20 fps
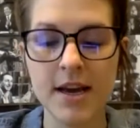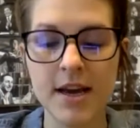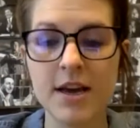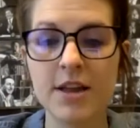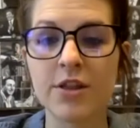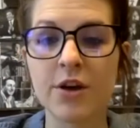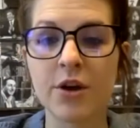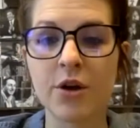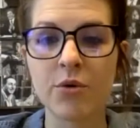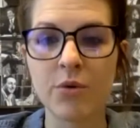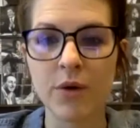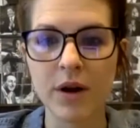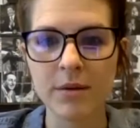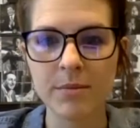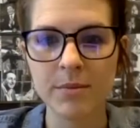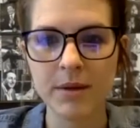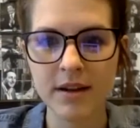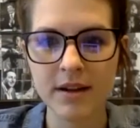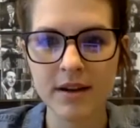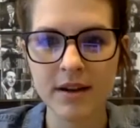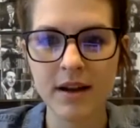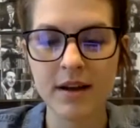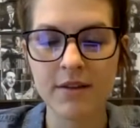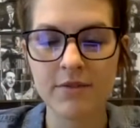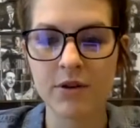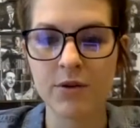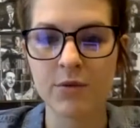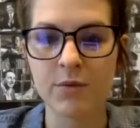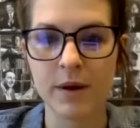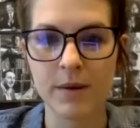the credibility of
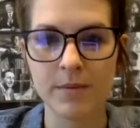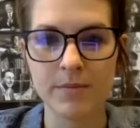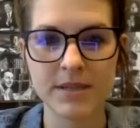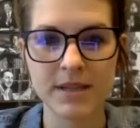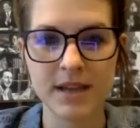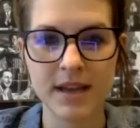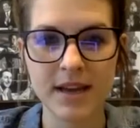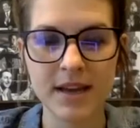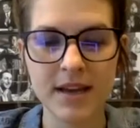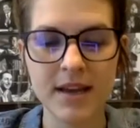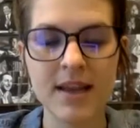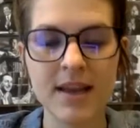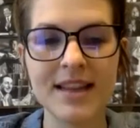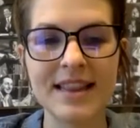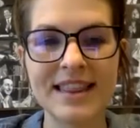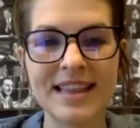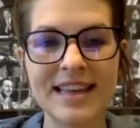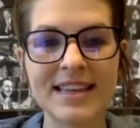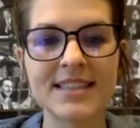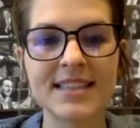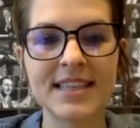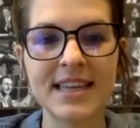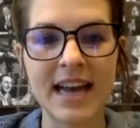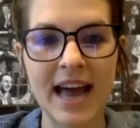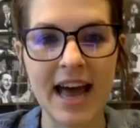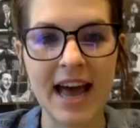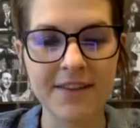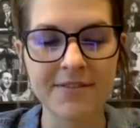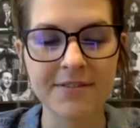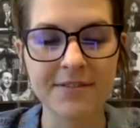your website in less than
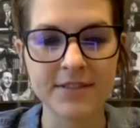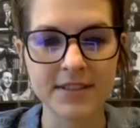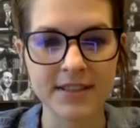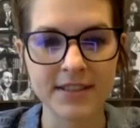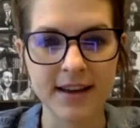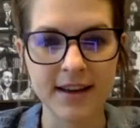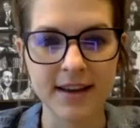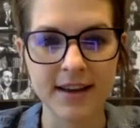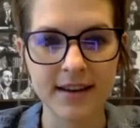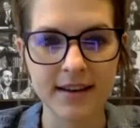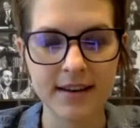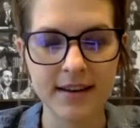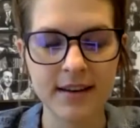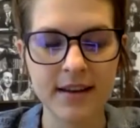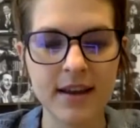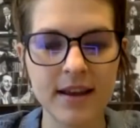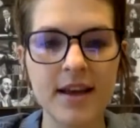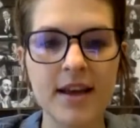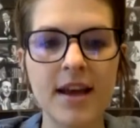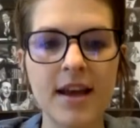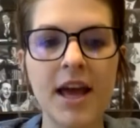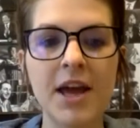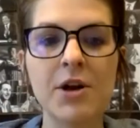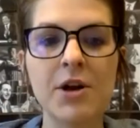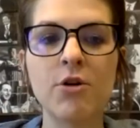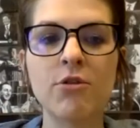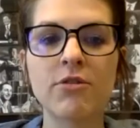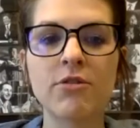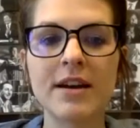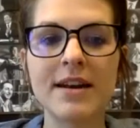half of a second. And
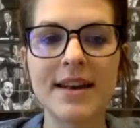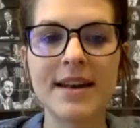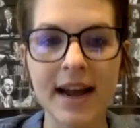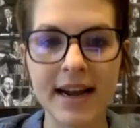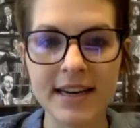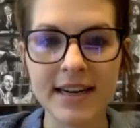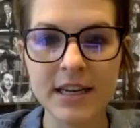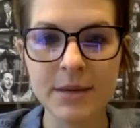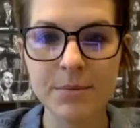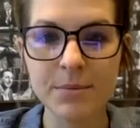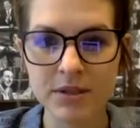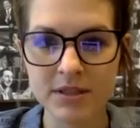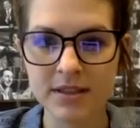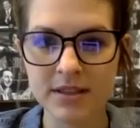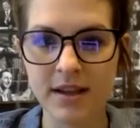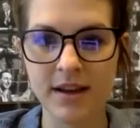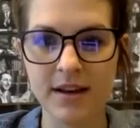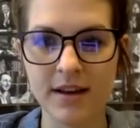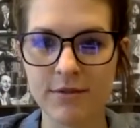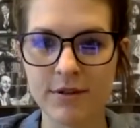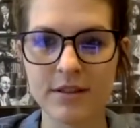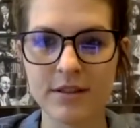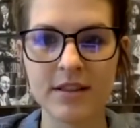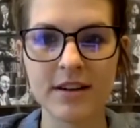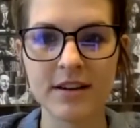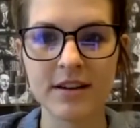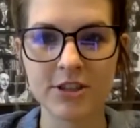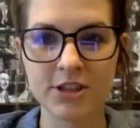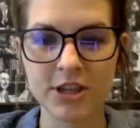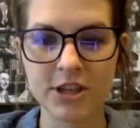over ninety percent of what they
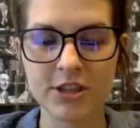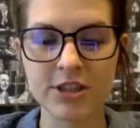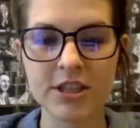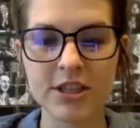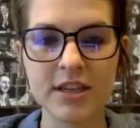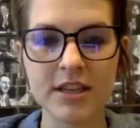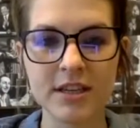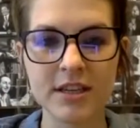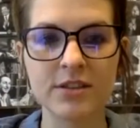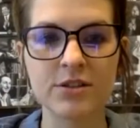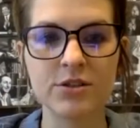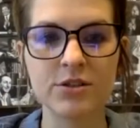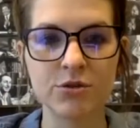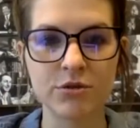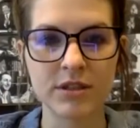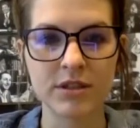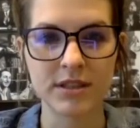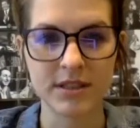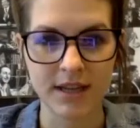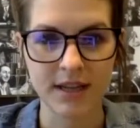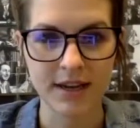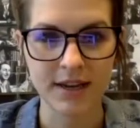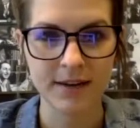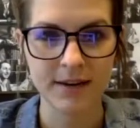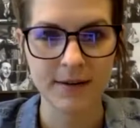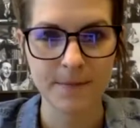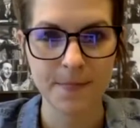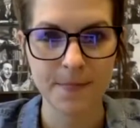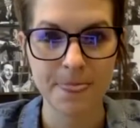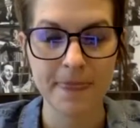are judging is your design.
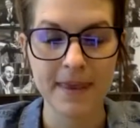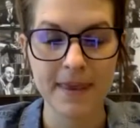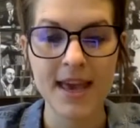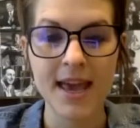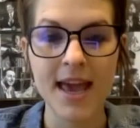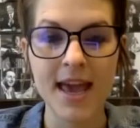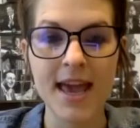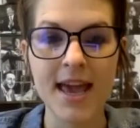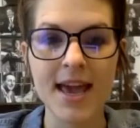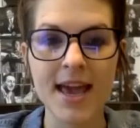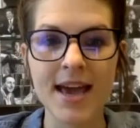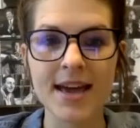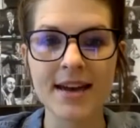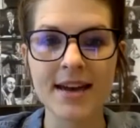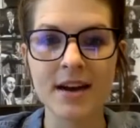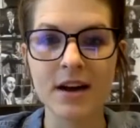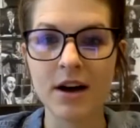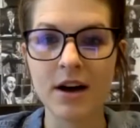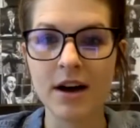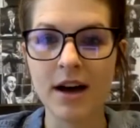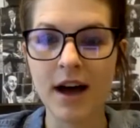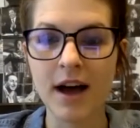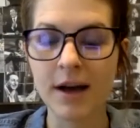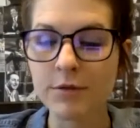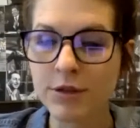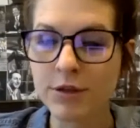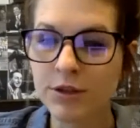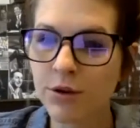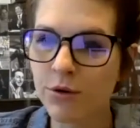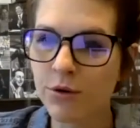And I
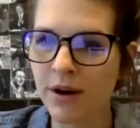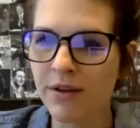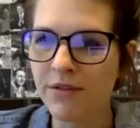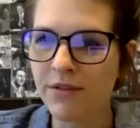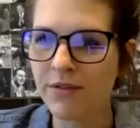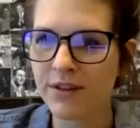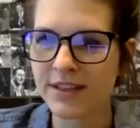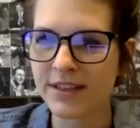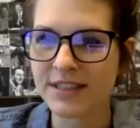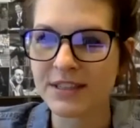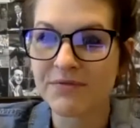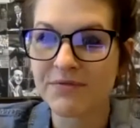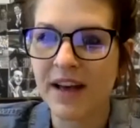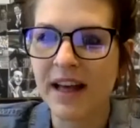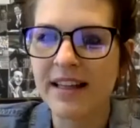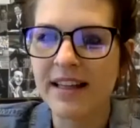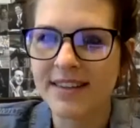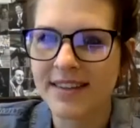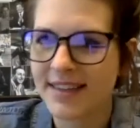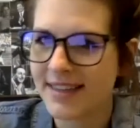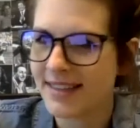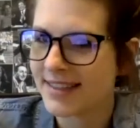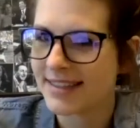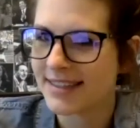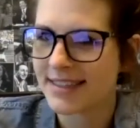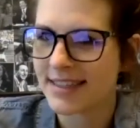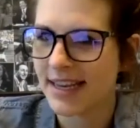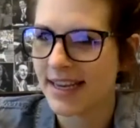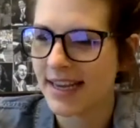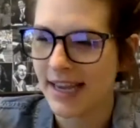was so grateful for this. It validated
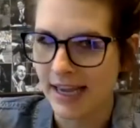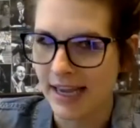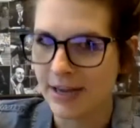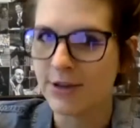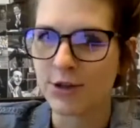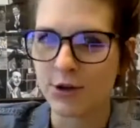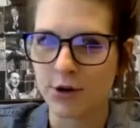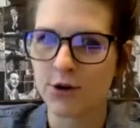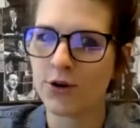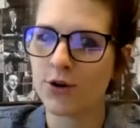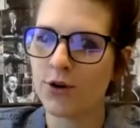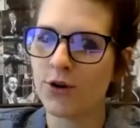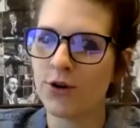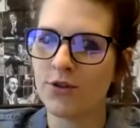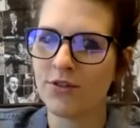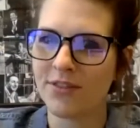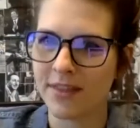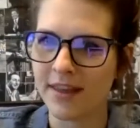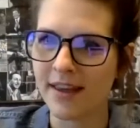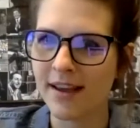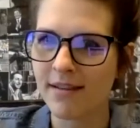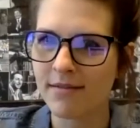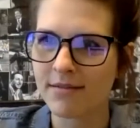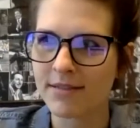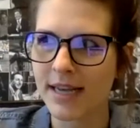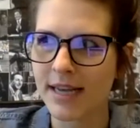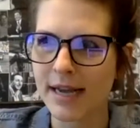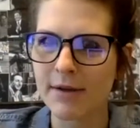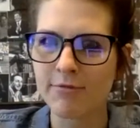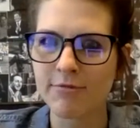this like internal thing. I was
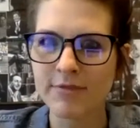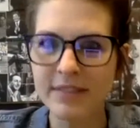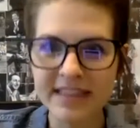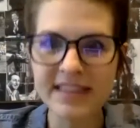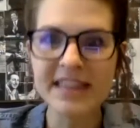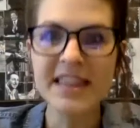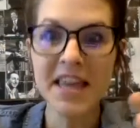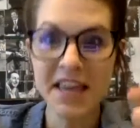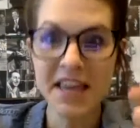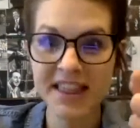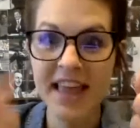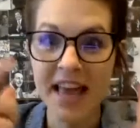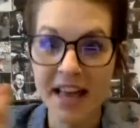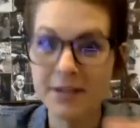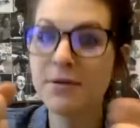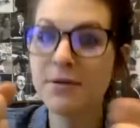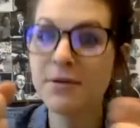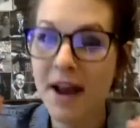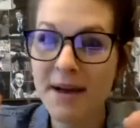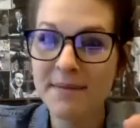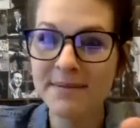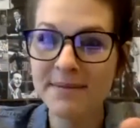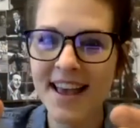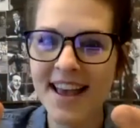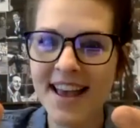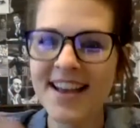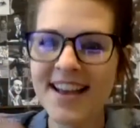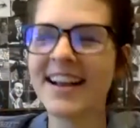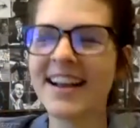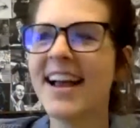like, Th- that's what I'm
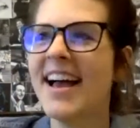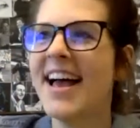saying.